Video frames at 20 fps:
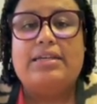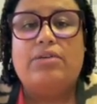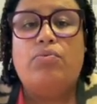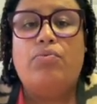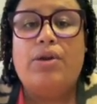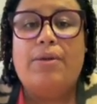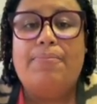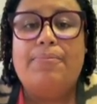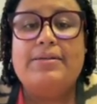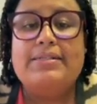it
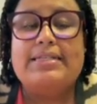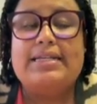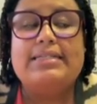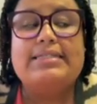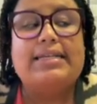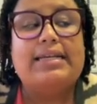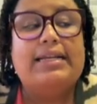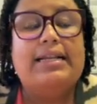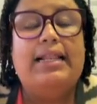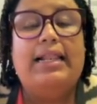
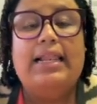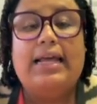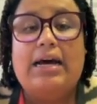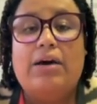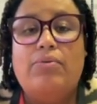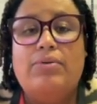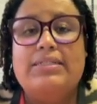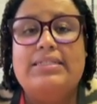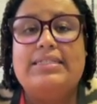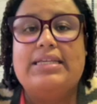represents an
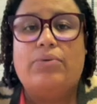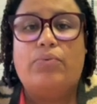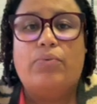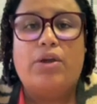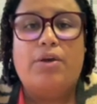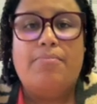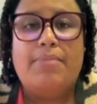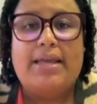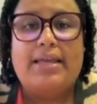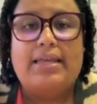allowance that
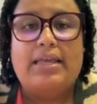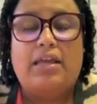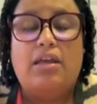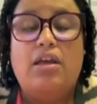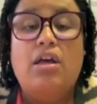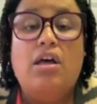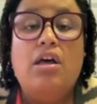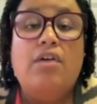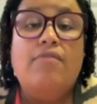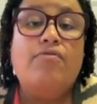we are making